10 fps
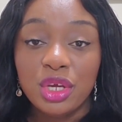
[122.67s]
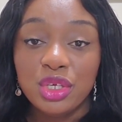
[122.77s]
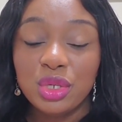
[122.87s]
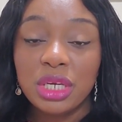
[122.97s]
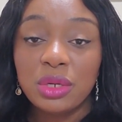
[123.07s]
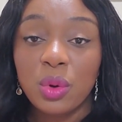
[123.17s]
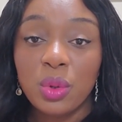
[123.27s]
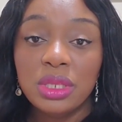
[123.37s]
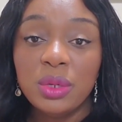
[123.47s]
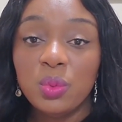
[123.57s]
you can
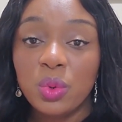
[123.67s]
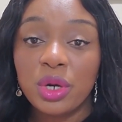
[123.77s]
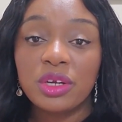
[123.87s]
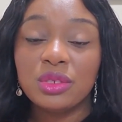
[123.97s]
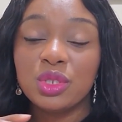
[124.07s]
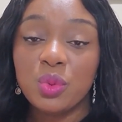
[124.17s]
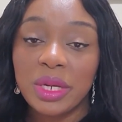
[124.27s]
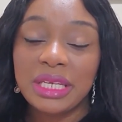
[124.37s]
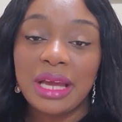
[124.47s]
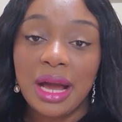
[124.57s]
only work
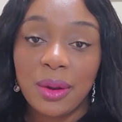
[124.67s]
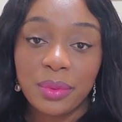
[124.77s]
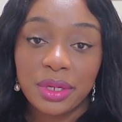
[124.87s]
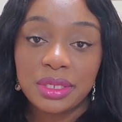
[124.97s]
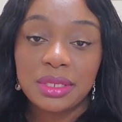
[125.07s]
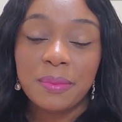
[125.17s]
20 hours